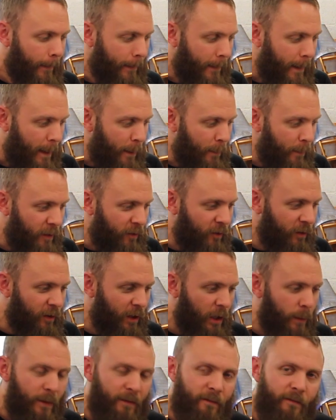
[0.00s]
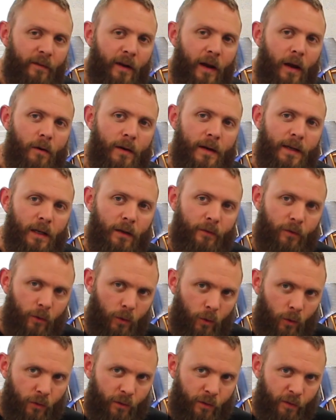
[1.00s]
Now this is going to be very
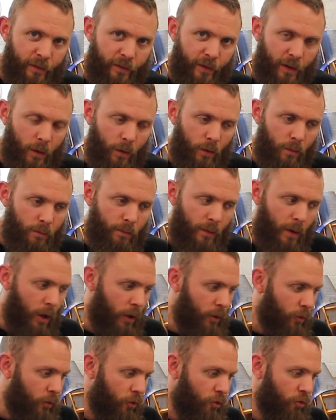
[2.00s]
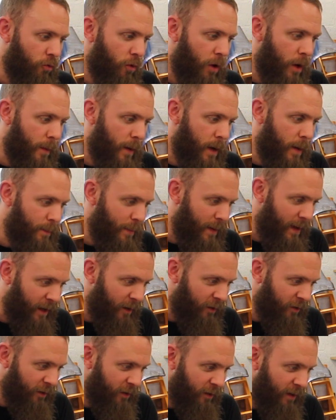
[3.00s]
difficult to film, but I will try my
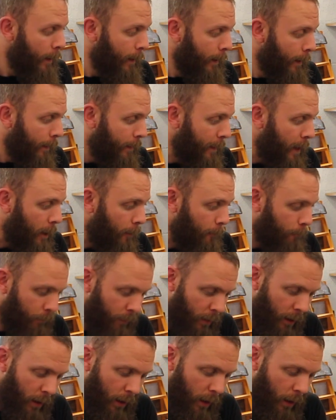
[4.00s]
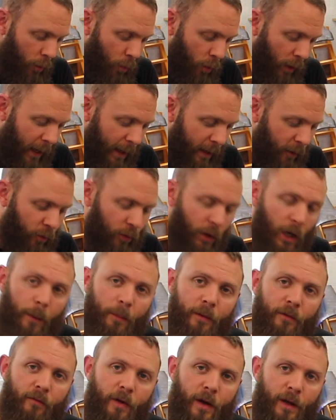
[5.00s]
best. Now we'll get this one
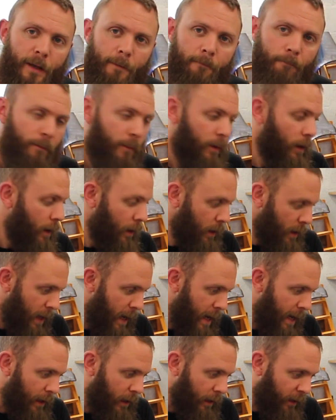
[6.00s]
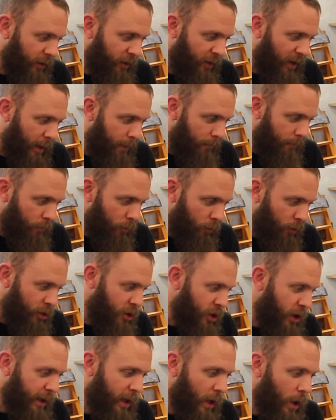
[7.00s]
up and running, and like I say, we'll
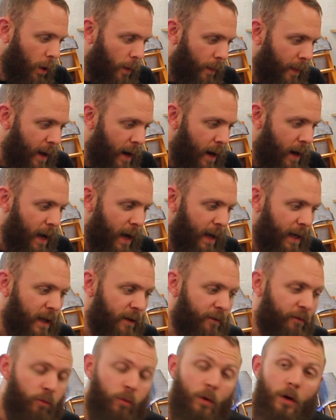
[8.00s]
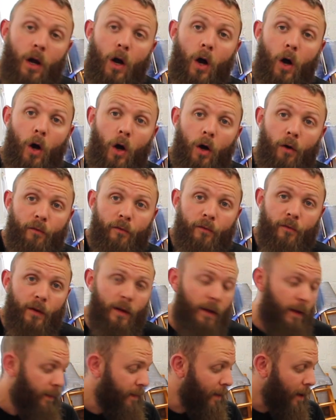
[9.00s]
shine it on there, and if we're off,
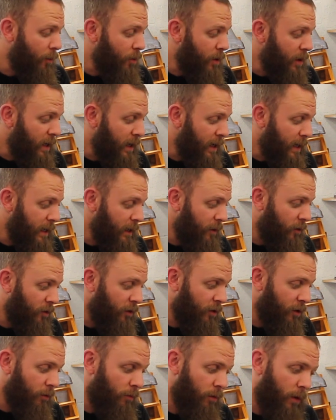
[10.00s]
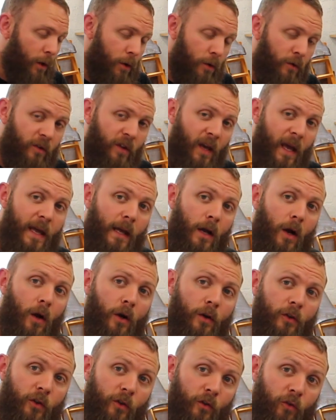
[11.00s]
then we need to rotate
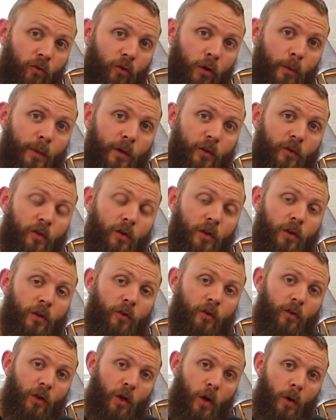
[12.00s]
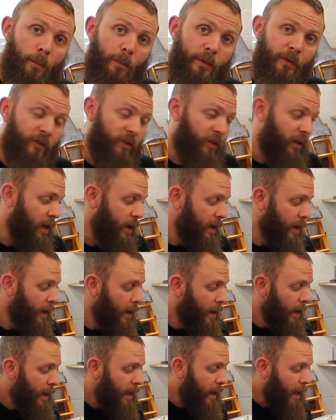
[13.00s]
our distributor to compensate.
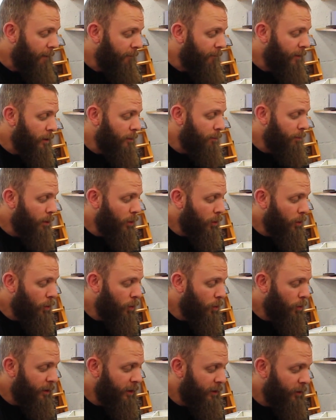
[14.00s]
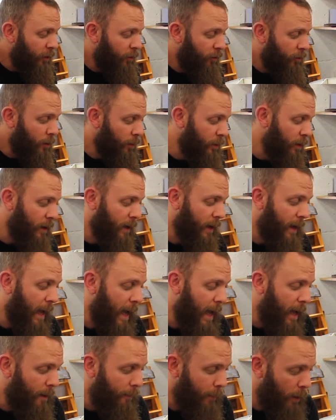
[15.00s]
If you pull the distributor
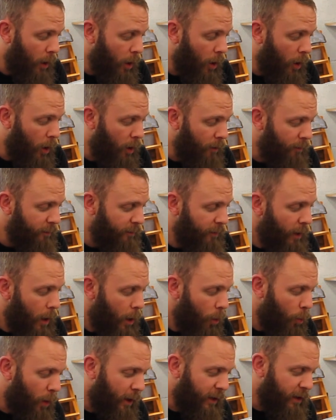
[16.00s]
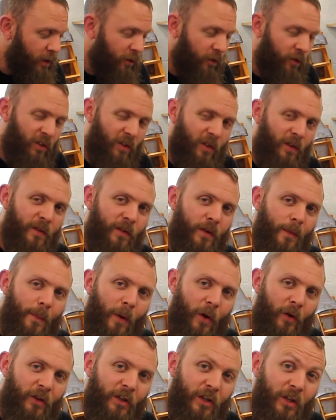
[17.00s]
cap off, when you turn the
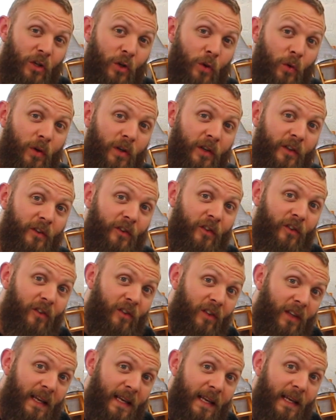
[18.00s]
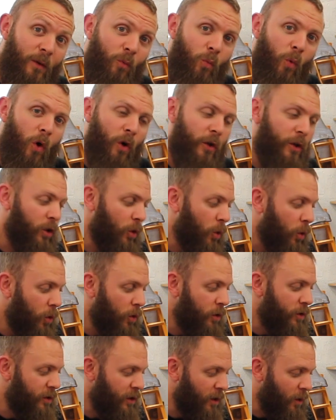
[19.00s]
body you can see what
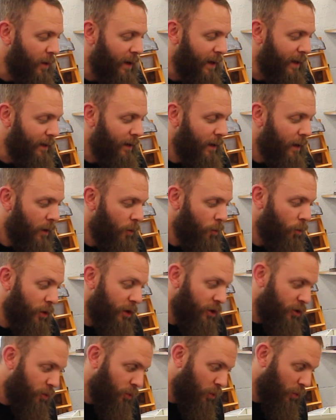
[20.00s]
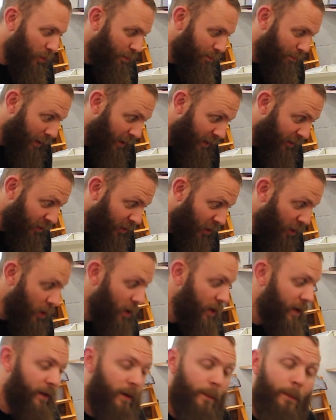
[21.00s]
you're doing, which will, by
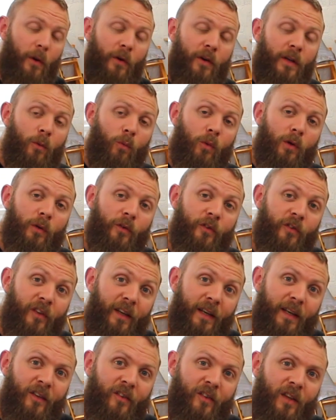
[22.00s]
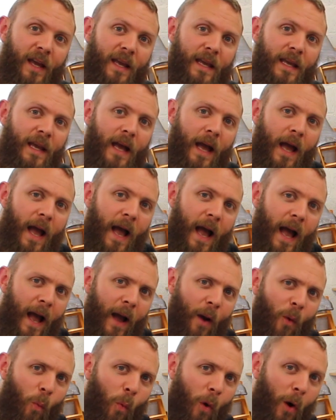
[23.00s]
turning the body, will dictate
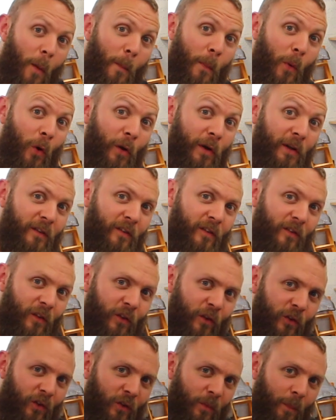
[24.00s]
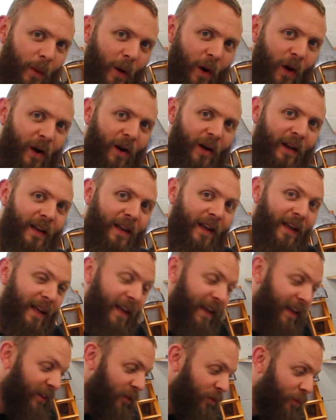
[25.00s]
at what point the spark
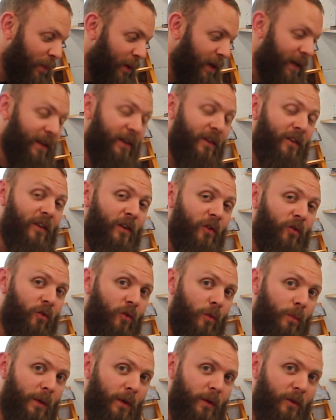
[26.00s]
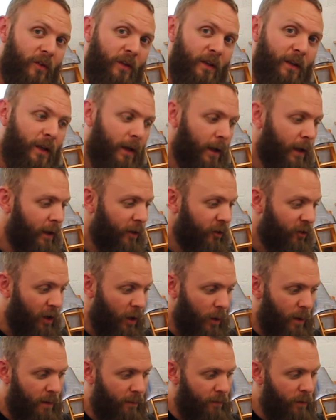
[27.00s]
is being distributed.
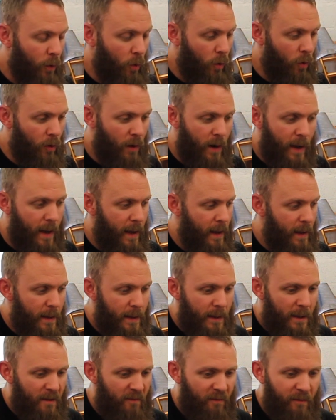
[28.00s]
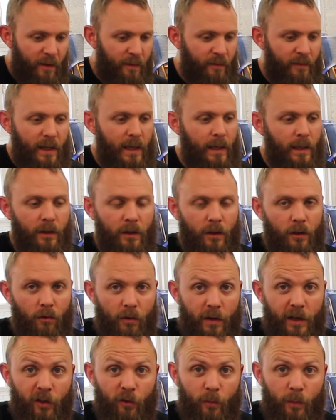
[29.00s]
So if you're at 15
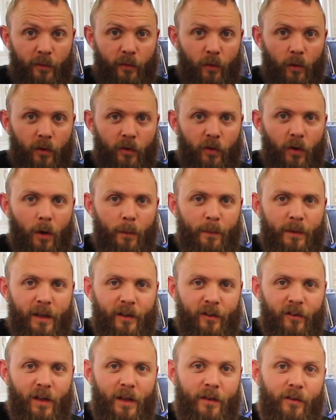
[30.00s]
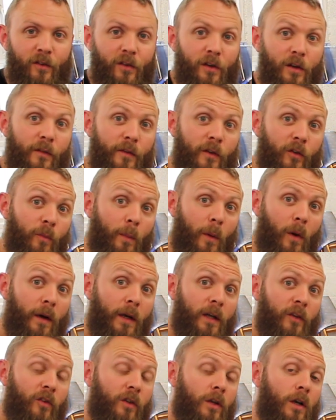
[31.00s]
degrees before top dead center, the
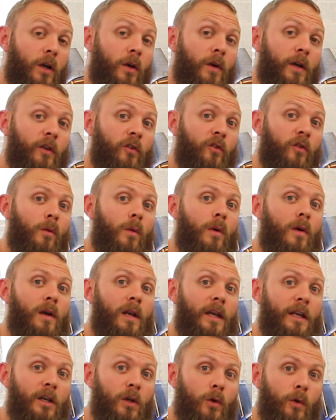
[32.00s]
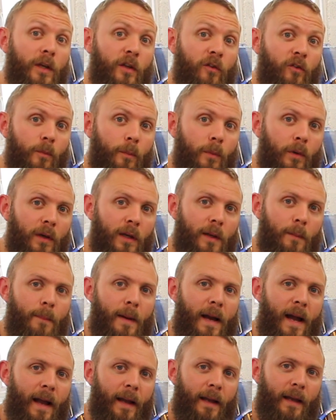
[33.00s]
spark is occurring too early, you need to pull it
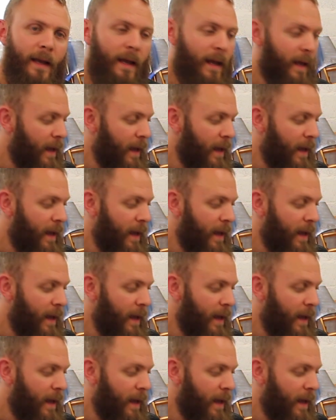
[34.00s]
back.